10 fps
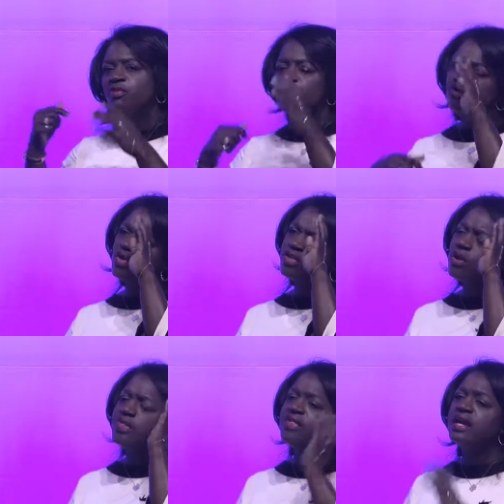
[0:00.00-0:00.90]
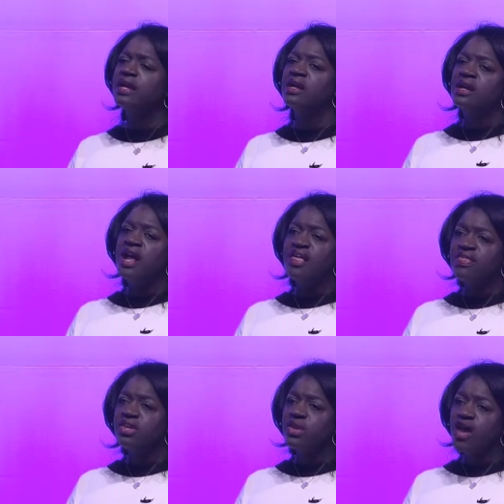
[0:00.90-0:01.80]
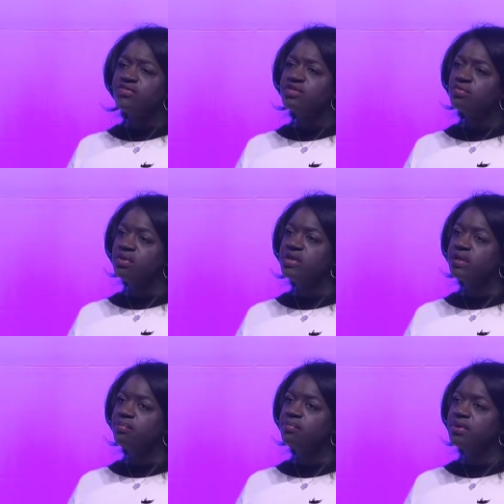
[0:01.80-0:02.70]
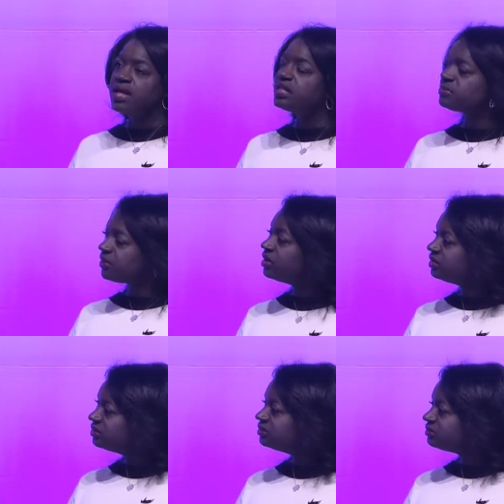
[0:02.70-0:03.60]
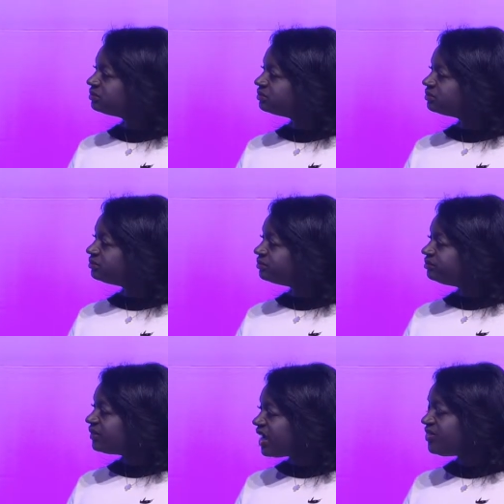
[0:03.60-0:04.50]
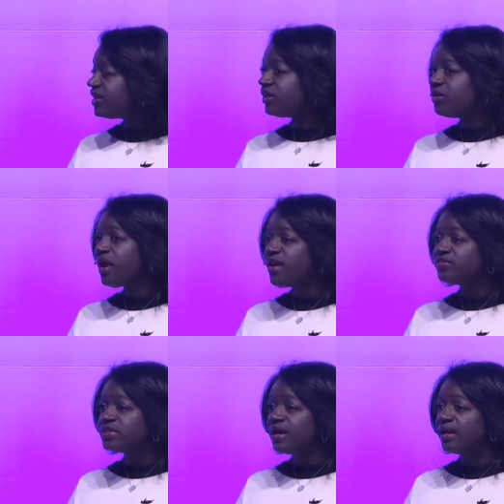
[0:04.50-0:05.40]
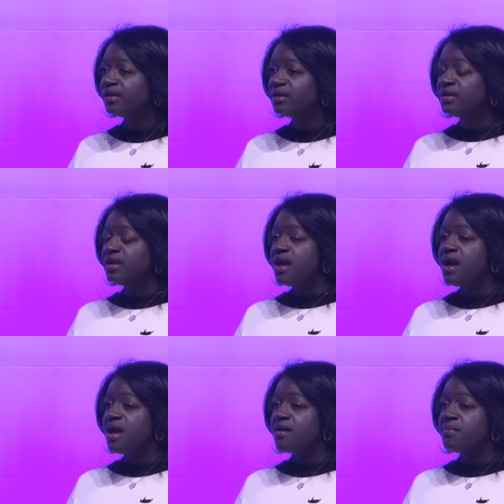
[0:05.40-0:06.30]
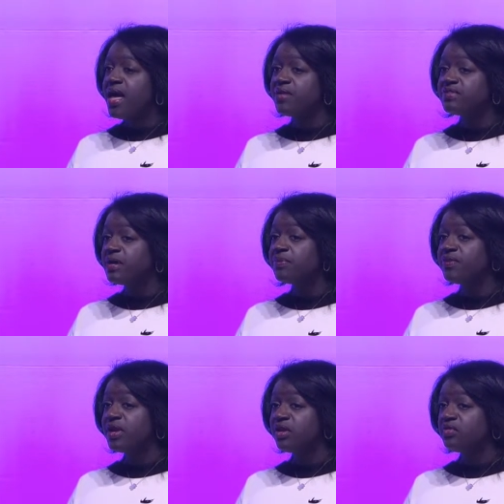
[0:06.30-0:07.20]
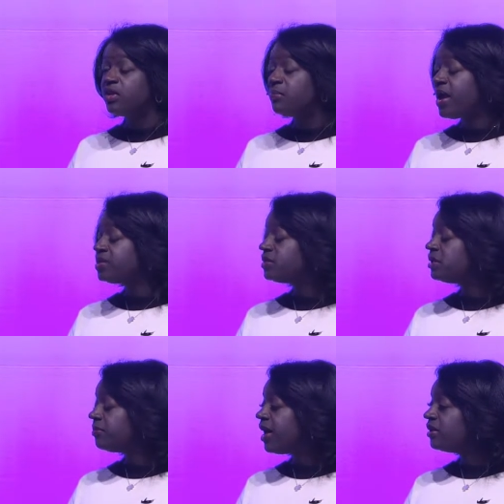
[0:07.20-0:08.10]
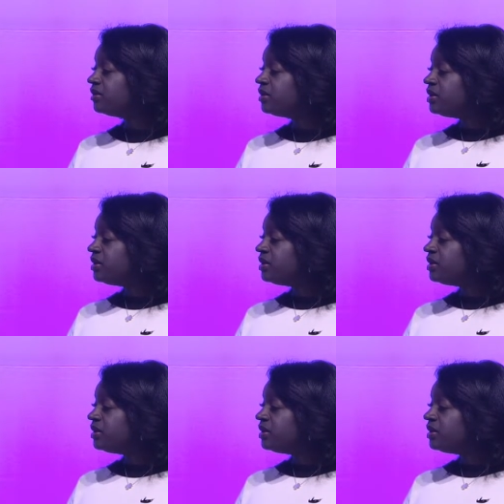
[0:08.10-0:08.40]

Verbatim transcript: before though. I think, I think you have to really be an expert. Yeah. I think you have to um, have something that you're really passionate about